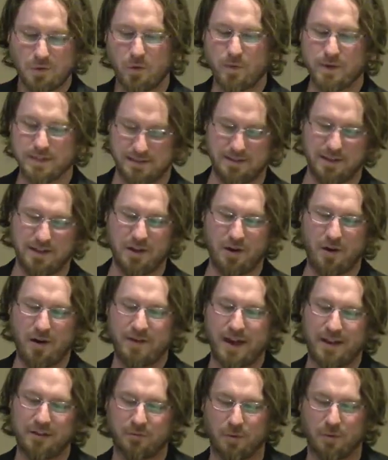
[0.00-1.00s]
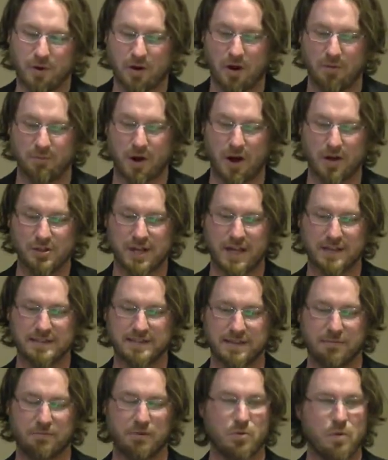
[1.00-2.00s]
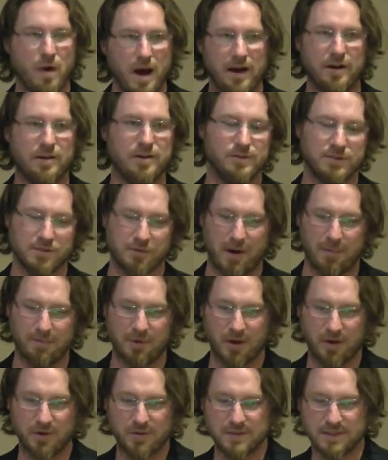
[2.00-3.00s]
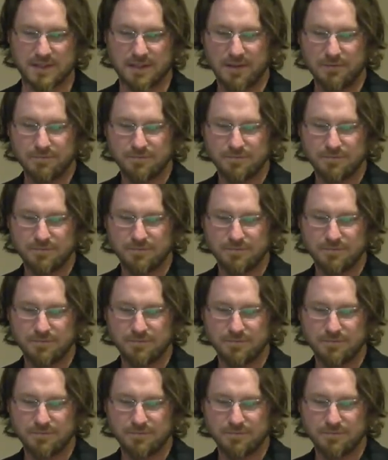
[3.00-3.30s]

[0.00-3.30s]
recently, though, I've had to work on projects that require user uploads,